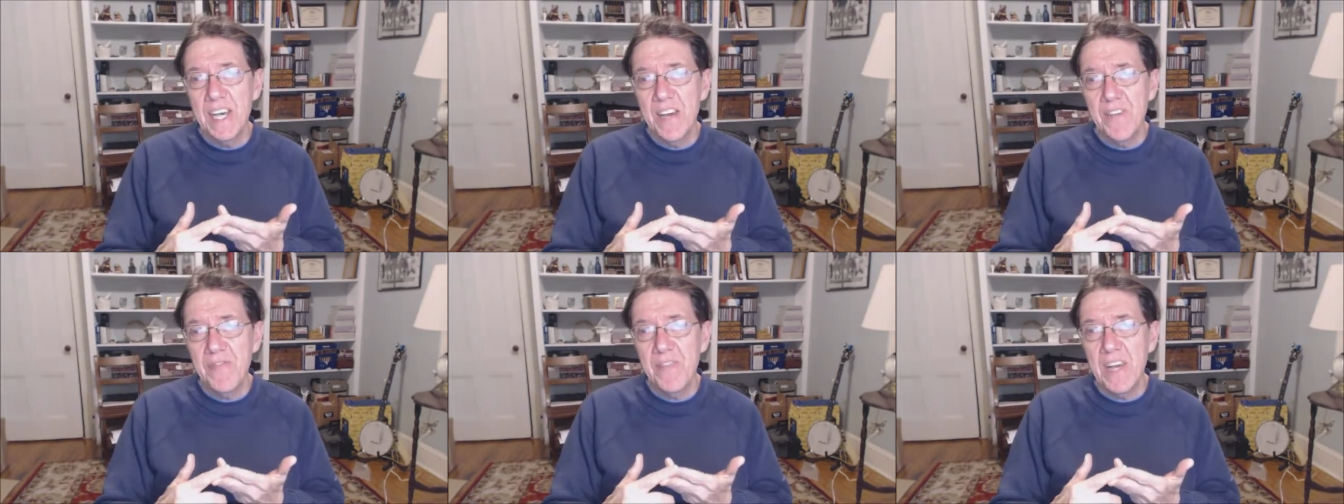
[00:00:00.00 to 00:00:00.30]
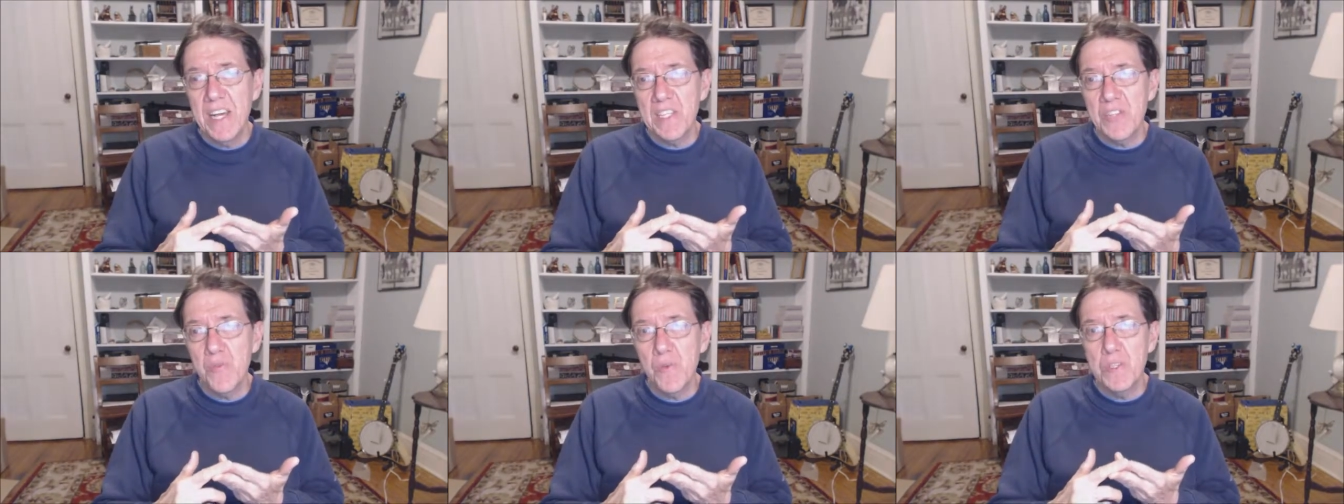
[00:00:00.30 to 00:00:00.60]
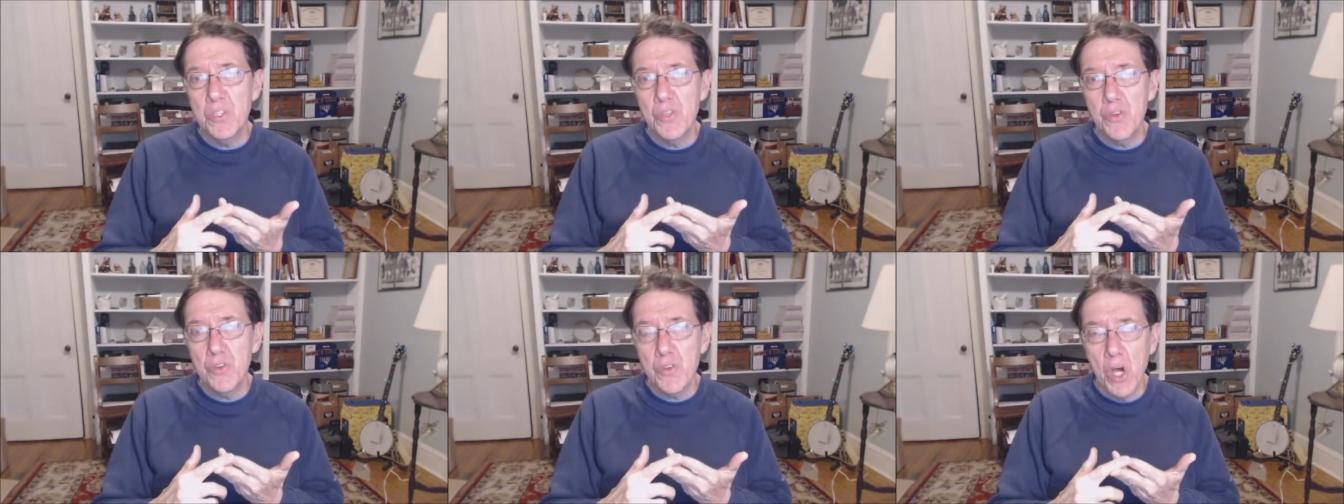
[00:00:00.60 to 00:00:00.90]
if that's
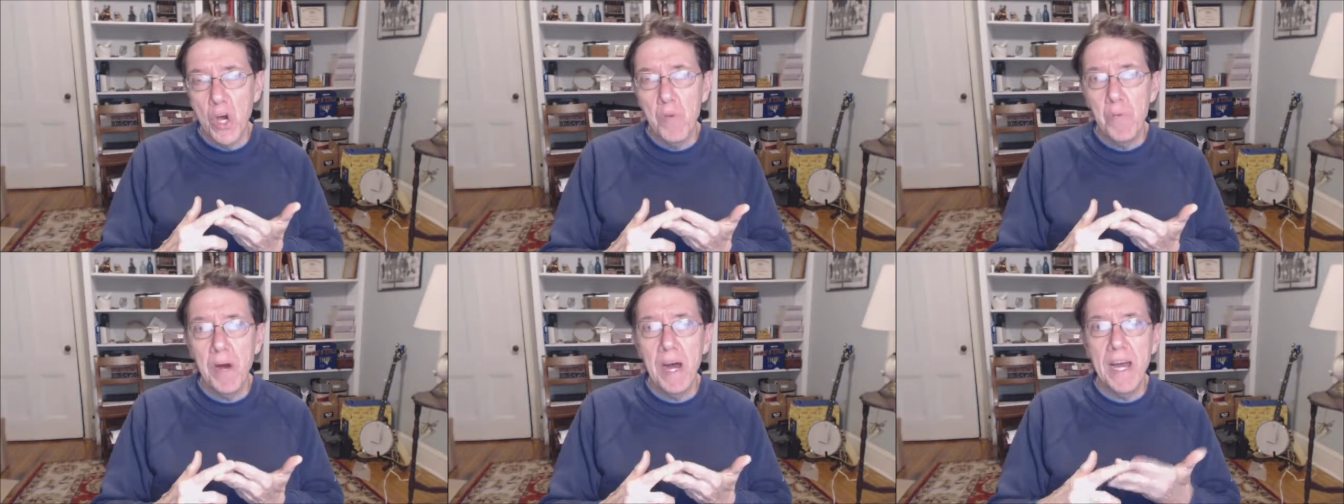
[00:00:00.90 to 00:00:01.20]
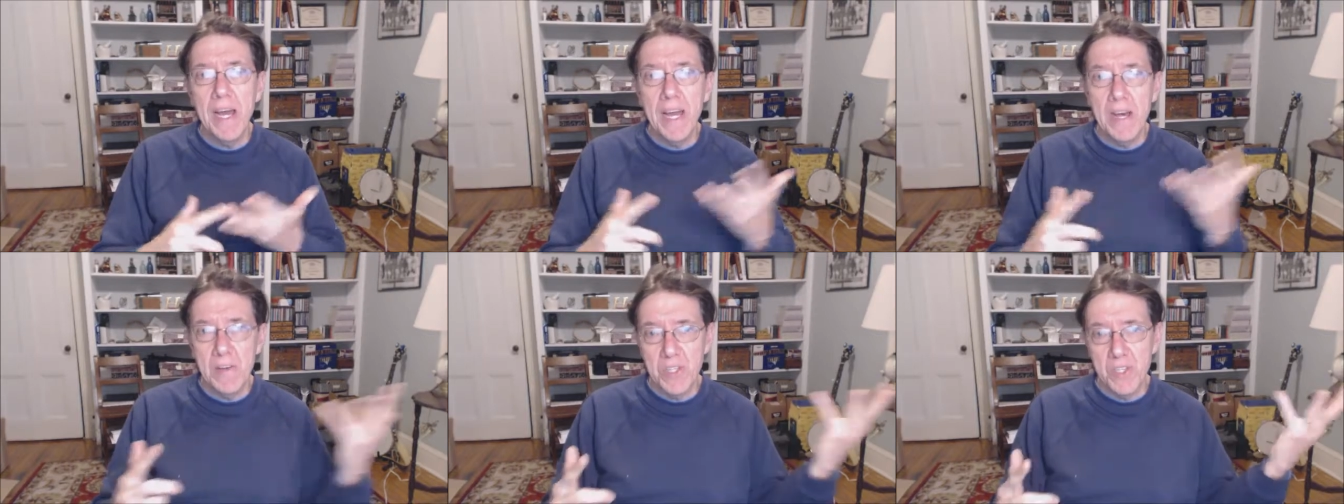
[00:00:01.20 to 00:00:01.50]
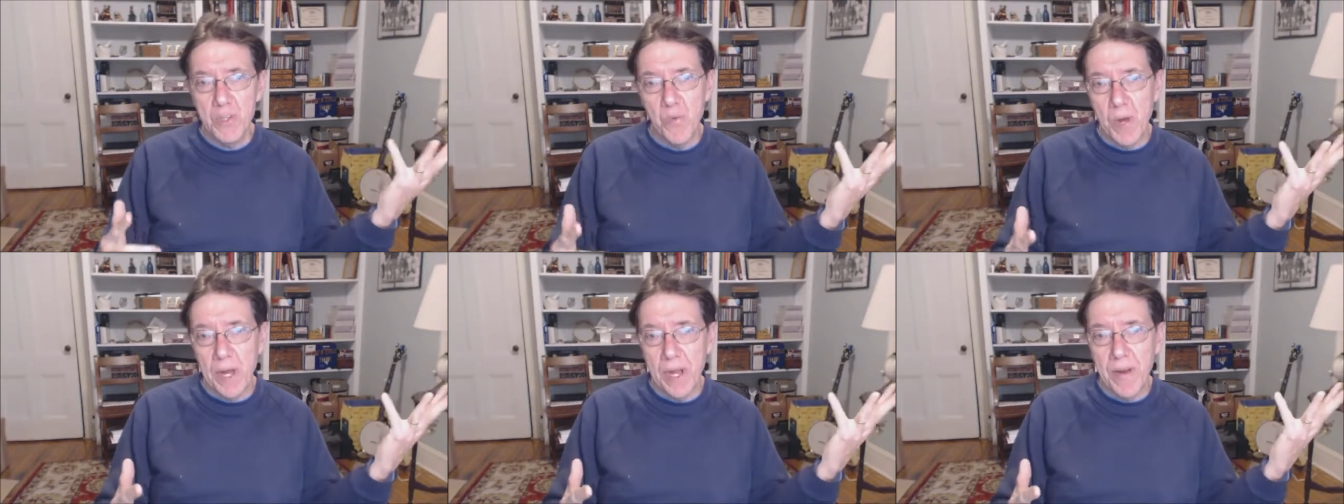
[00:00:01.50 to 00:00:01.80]
what you go by
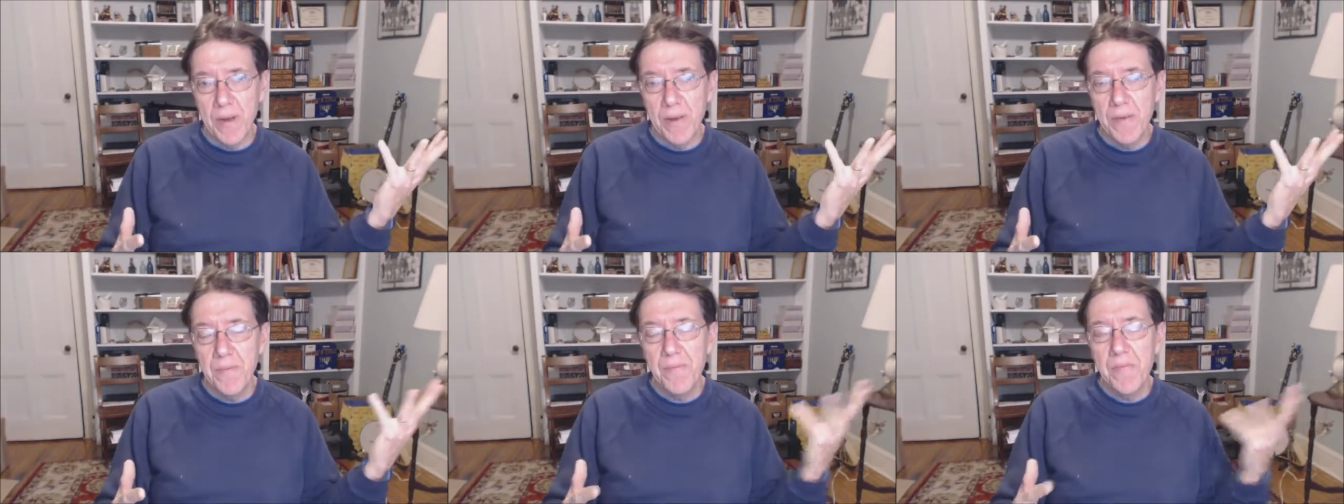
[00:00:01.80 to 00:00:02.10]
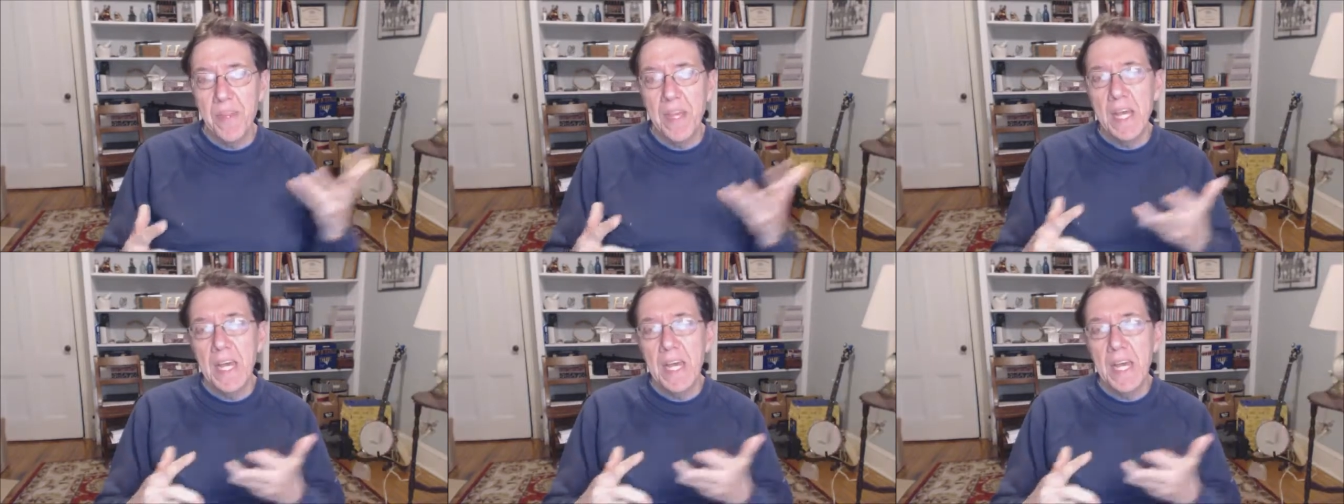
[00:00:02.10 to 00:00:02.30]
elsewhere.